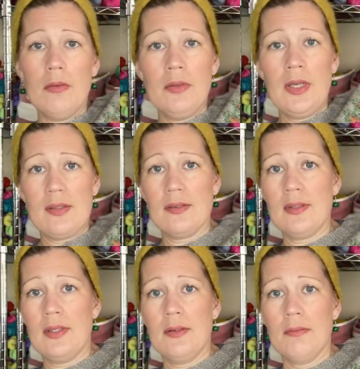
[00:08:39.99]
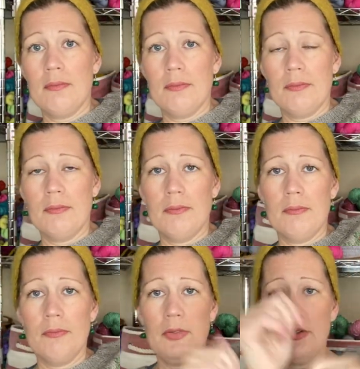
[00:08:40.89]
yes, they're,
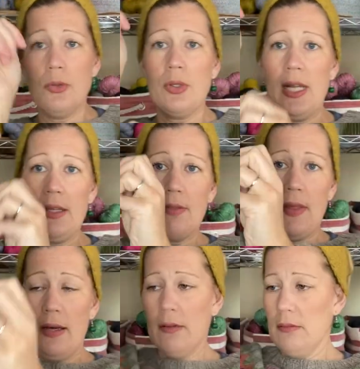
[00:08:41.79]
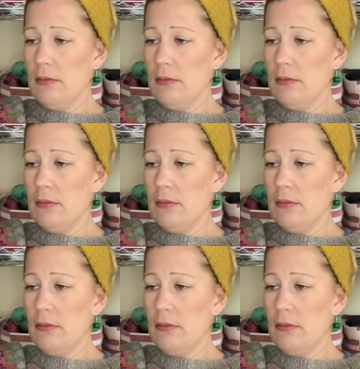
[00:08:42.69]
they're a good length now.